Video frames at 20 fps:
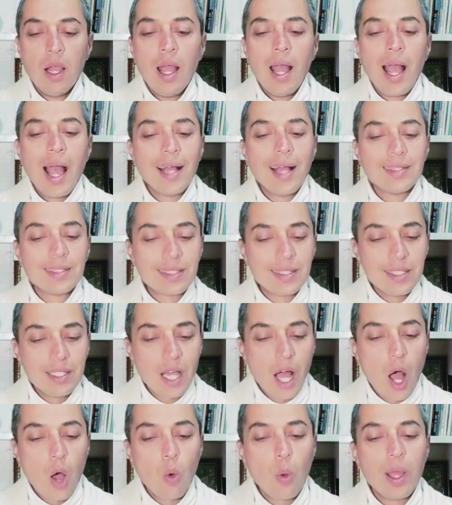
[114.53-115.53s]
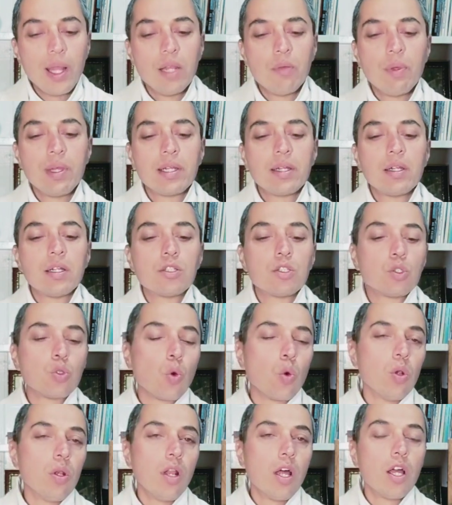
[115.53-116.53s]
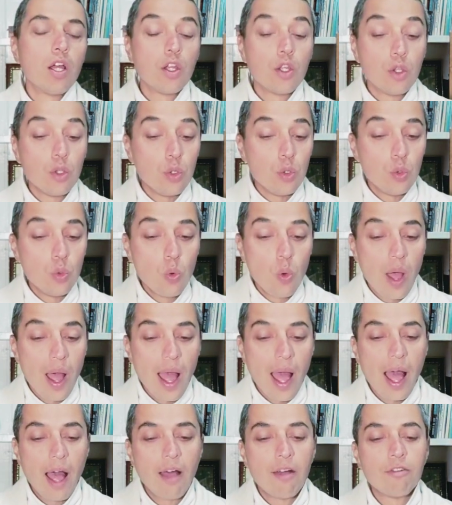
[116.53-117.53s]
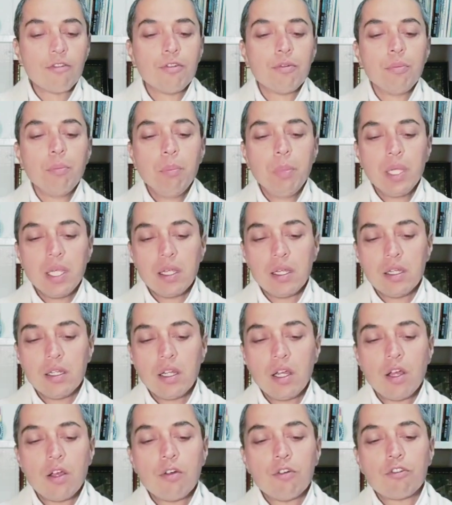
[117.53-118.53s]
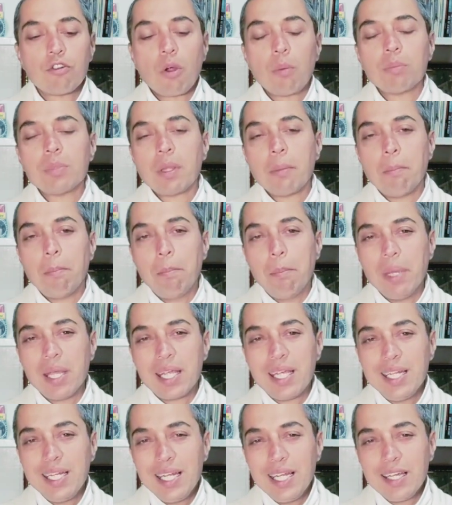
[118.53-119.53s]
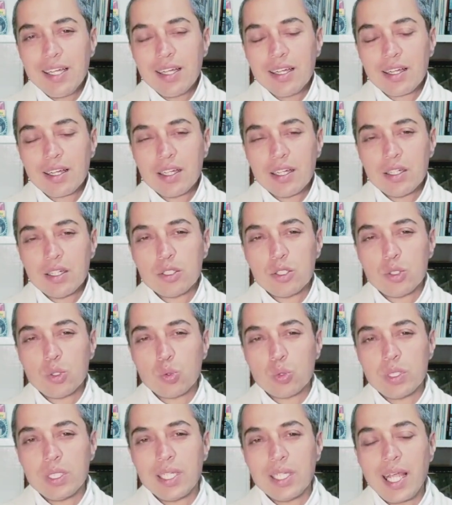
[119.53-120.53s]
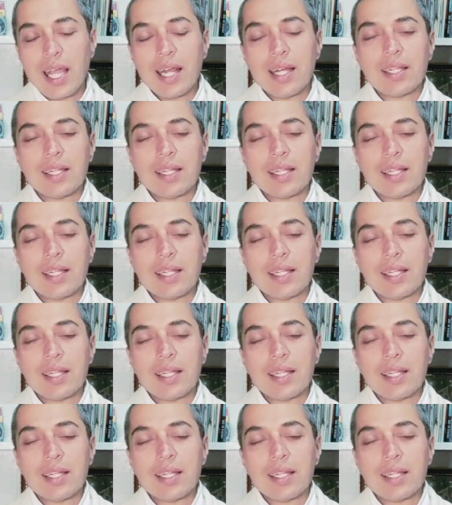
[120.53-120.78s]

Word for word: And see how elevated a soul you have been from the beginning to the end.